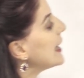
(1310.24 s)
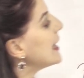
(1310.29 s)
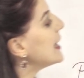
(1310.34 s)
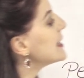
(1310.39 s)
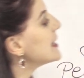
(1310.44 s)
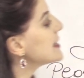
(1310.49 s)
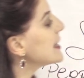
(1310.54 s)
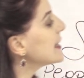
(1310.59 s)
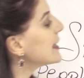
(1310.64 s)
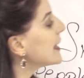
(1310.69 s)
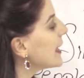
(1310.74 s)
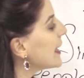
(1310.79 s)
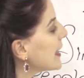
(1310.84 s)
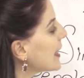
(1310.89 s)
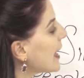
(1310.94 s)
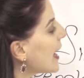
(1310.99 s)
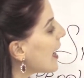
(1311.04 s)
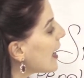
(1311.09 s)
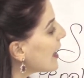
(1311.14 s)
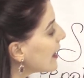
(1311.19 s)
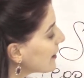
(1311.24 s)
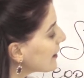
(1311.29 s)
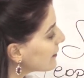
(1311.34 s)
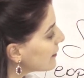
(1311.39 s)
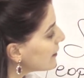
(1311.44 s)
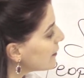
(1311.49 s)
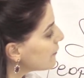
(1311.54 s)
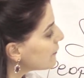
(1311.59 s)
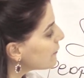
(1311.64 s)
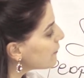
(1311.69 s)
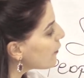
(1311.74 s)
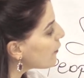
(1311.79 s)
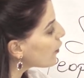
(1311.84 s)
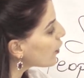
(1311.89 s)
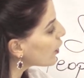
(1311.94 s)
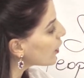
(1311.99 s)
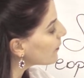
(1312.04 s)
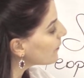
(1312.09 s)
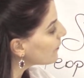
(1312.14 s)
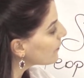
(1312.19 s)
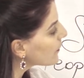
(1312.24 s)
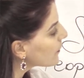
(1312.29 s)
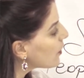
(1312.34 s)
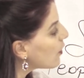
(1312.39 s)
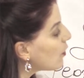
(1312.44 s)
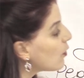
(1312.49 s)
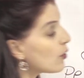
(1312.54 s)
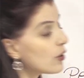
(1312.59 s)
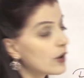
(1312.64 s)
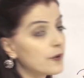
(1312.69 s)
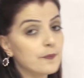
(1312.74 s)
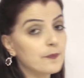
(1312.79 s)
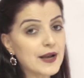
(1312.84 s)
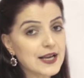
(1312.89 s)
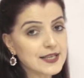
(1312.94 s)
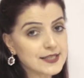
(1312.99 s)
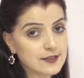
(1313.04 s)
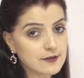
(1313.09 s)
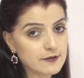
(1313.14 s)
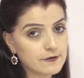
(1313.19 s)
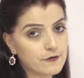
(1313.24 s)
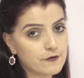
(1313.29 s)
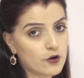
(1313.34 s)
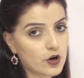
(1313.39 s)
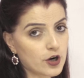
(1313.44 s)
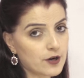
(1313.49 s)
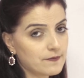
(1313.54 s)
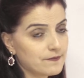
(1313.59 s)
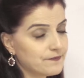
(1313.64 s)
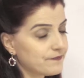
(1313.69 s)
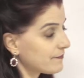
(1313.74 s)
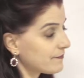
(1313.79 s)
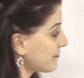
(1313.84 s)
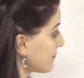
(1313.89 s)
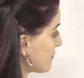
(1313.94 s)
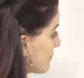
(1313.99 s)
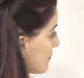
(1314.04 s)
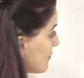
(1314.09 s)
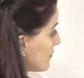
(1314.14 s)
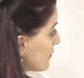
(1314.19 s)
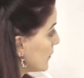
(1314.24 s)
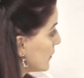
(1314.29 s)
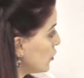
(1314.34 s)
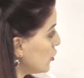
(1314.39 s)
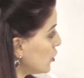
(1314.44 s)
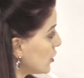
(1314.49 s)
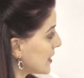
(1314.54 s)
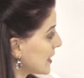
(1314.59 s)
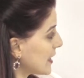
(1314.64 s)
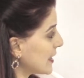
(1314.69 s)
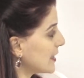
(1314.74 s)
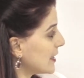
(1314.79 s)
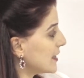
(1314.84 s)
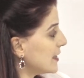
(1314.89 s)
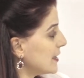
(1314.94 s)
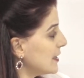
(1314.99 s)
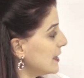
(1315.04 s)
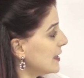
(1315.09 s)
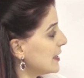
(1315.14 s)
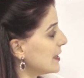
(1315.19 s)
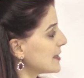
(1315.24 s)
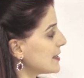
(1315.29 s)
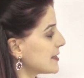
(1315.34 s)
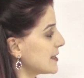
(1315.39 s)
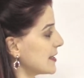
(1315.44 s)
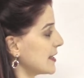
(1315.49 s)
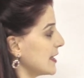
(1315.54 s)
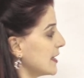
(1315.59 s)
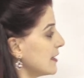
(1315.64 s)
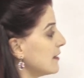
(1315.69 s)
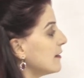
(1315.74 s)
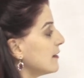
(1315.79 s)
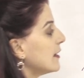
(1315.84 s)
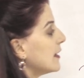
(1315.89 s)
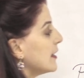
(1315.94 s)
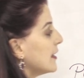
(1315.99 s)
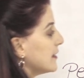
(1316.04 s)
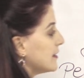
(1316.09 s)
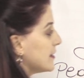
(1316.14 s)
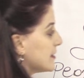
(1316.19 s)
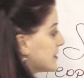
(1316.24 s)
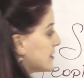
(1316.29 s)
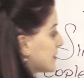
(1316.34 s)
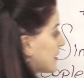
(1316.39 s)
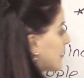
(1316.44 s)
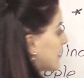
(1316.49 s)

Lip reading: Is it in active form or passive form? You can clearly see this is